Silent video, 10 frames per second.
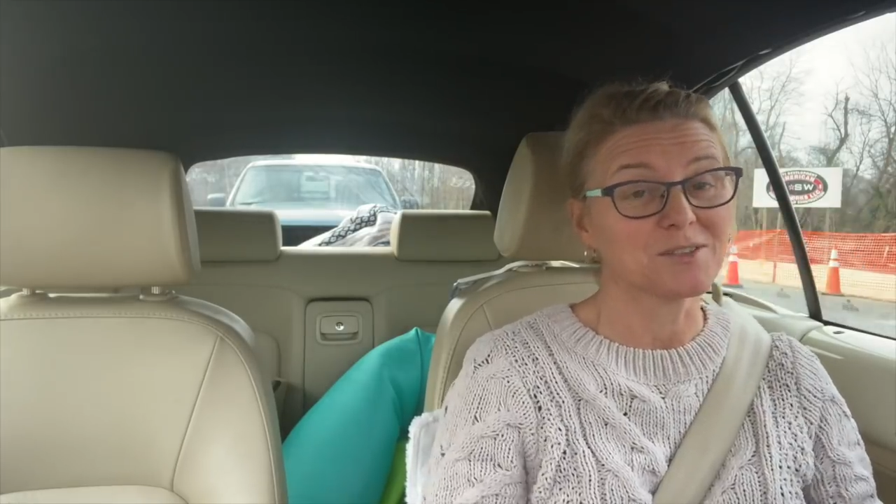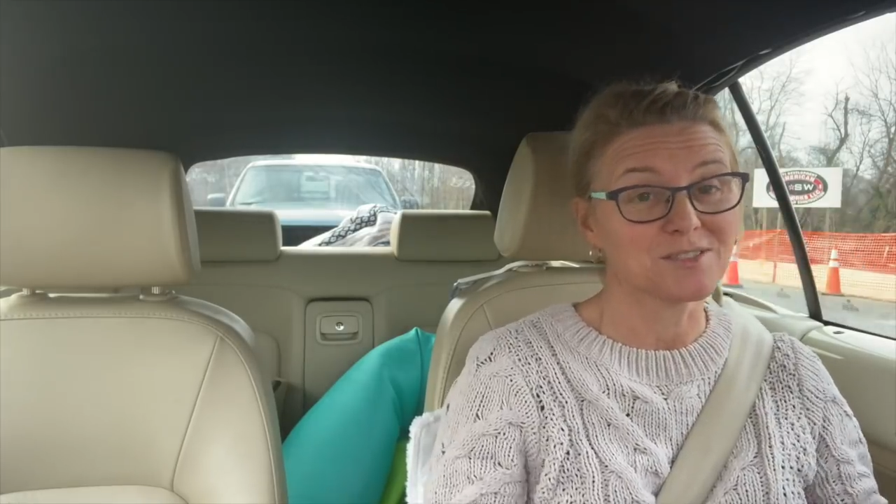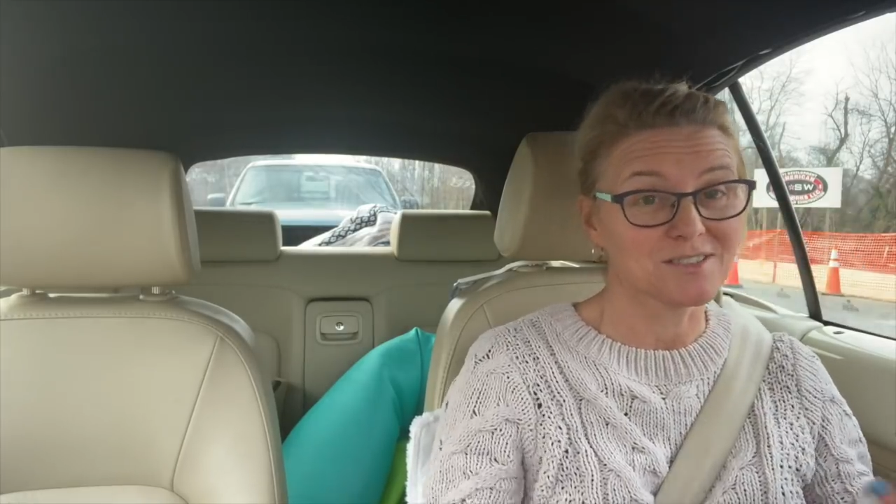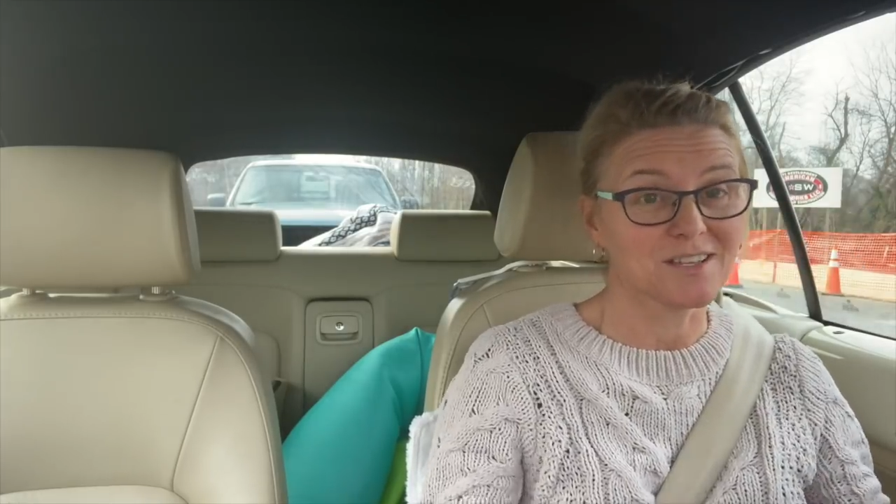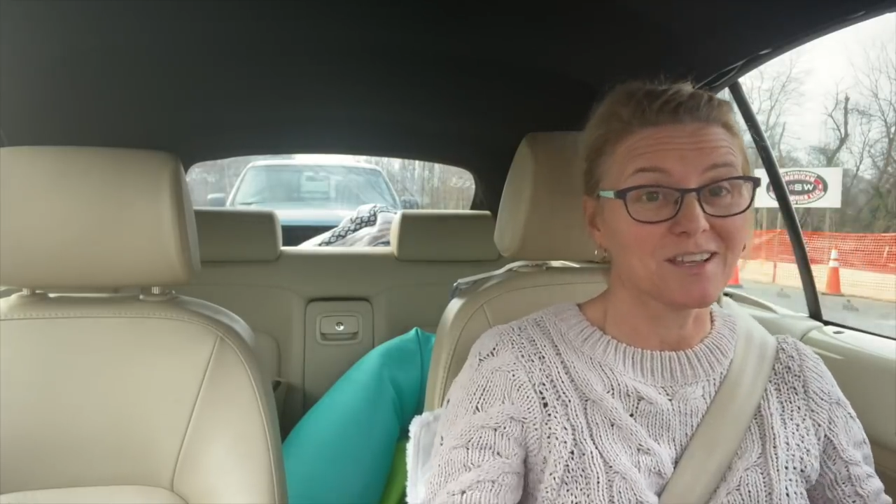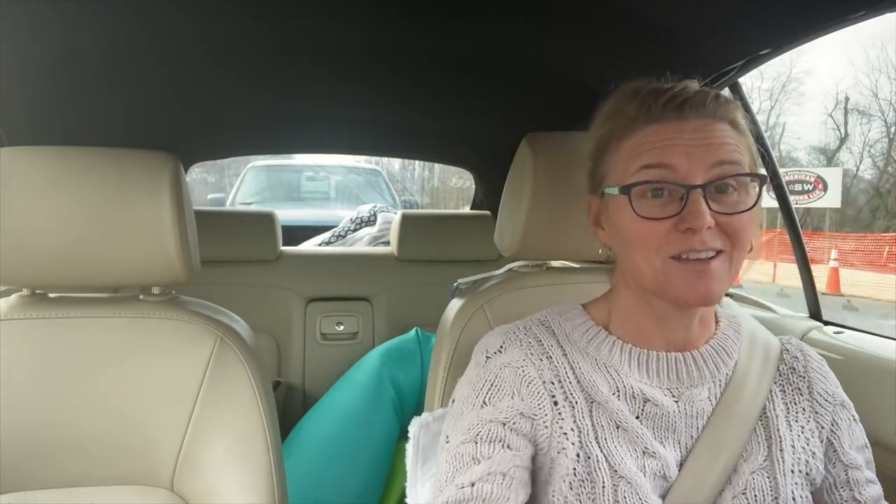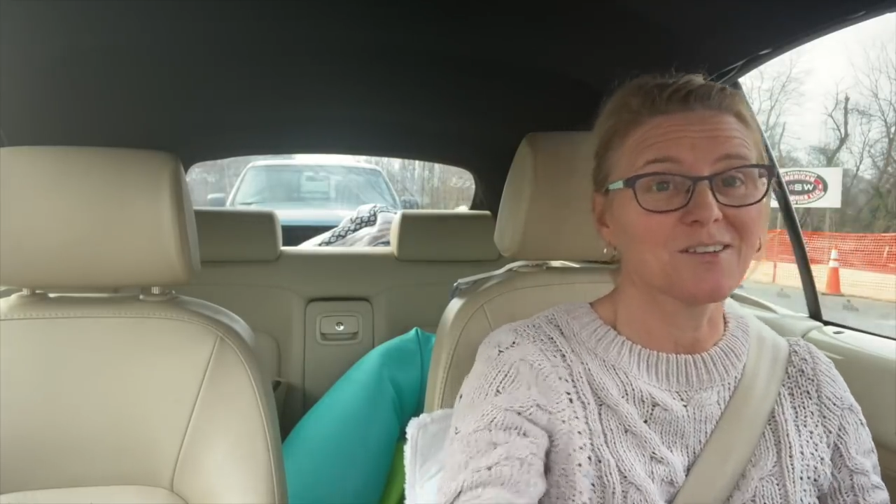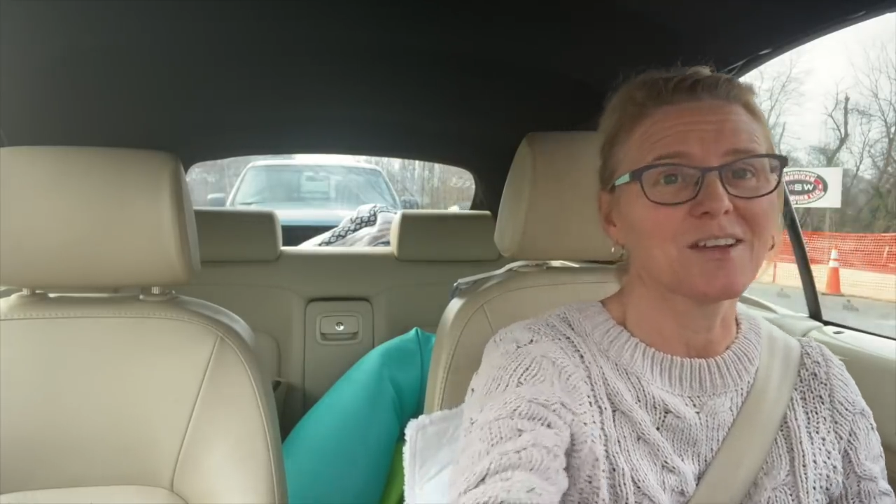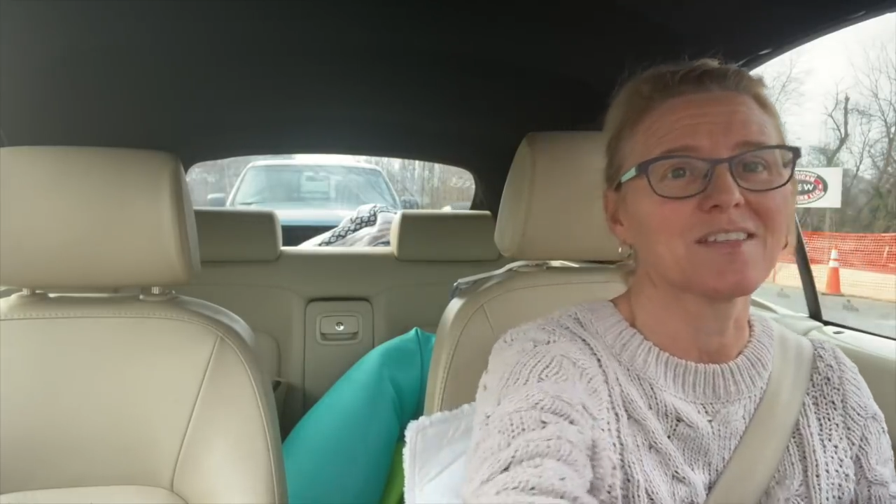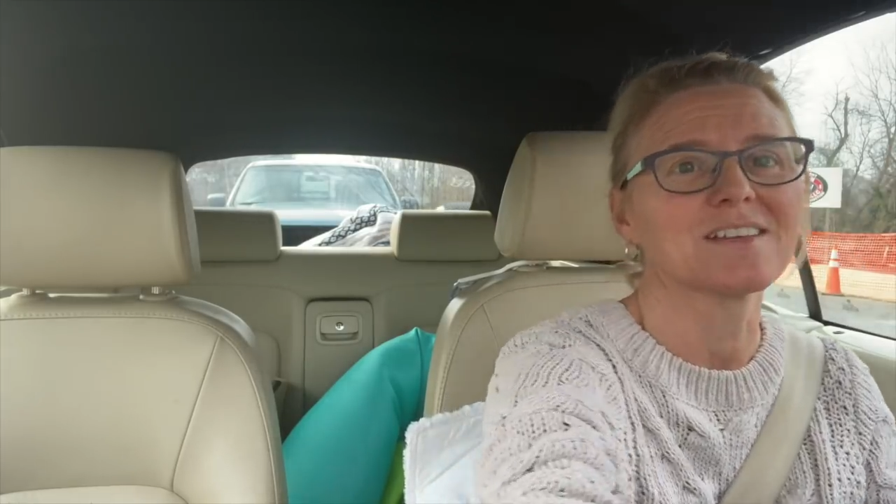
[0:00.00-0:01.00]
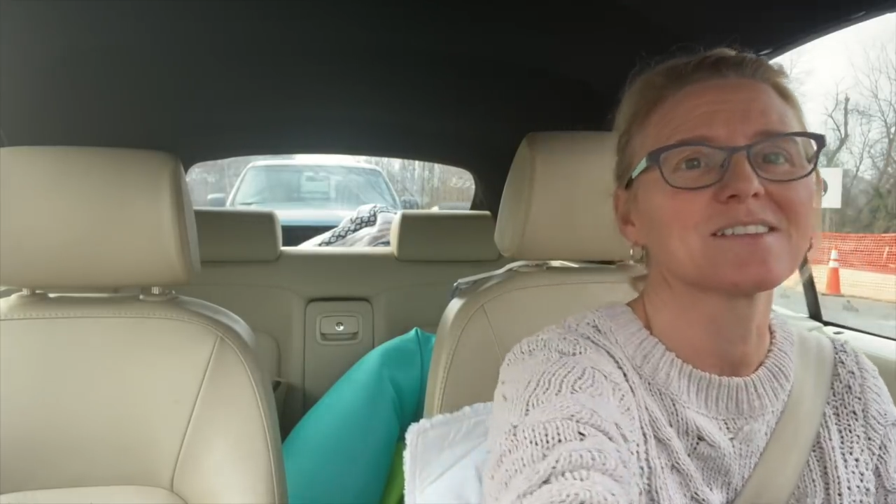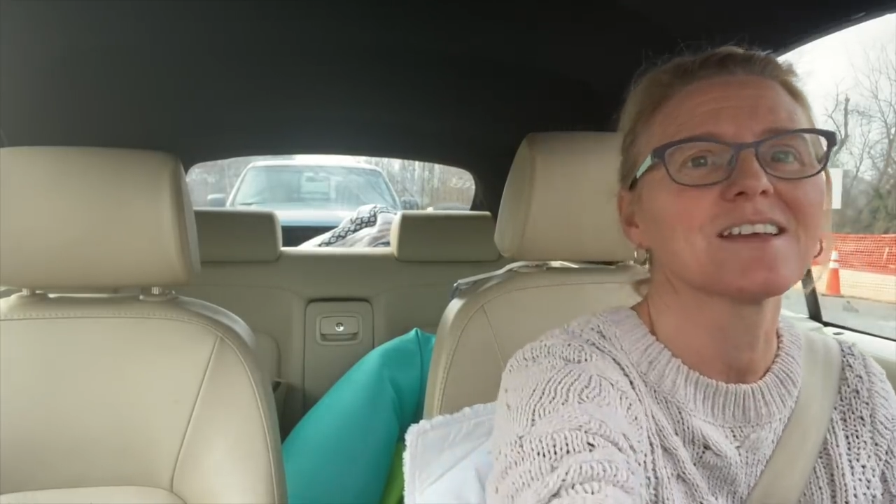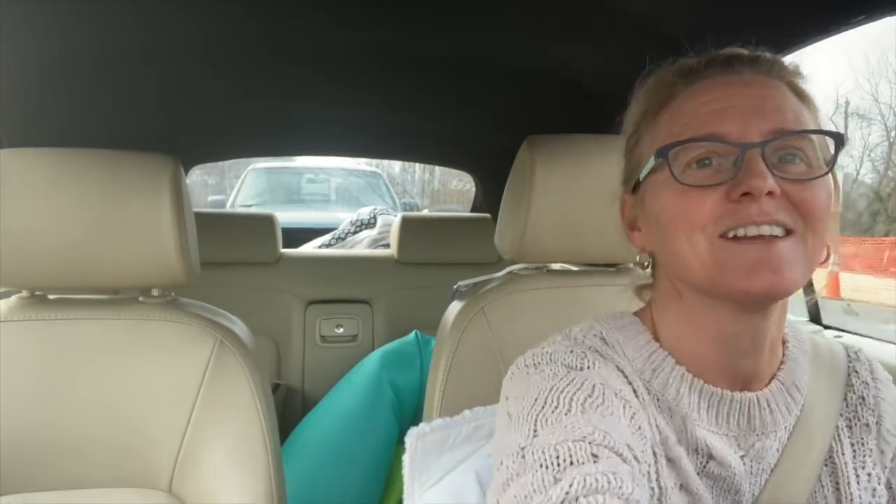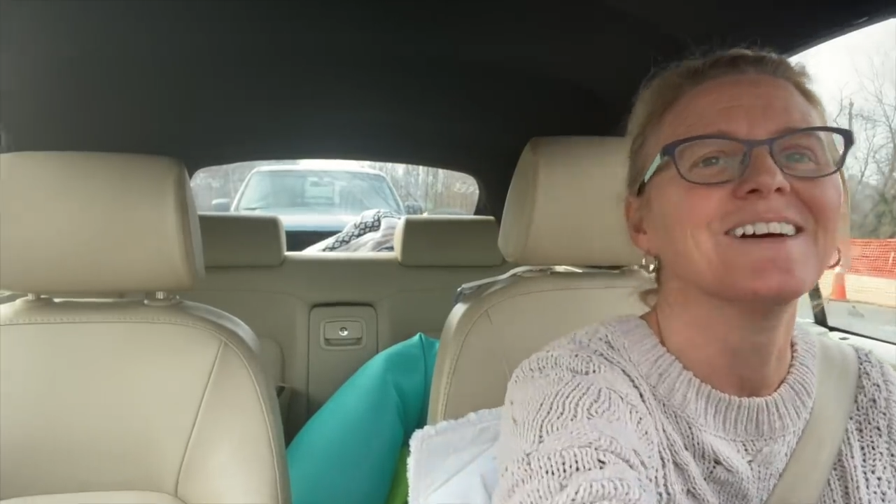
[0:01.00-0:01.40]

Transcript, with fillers: which is like, okay, thanks, Kate.